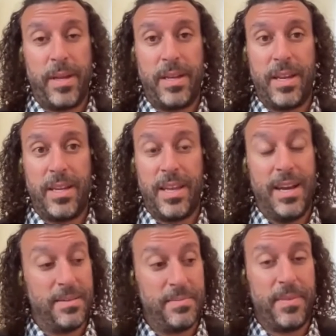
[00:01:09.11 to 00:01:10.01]
And
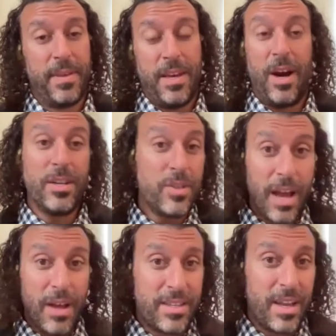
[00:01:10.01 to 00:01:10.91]
yeah, also
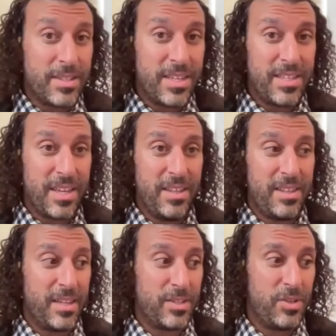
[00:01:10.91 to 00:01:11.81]
I'll I'll say the other
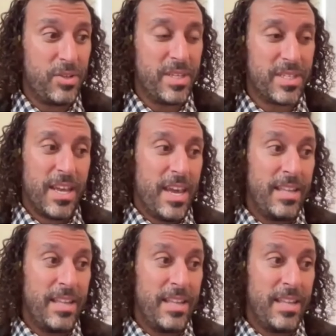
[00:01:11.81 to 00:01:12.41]
thing too is,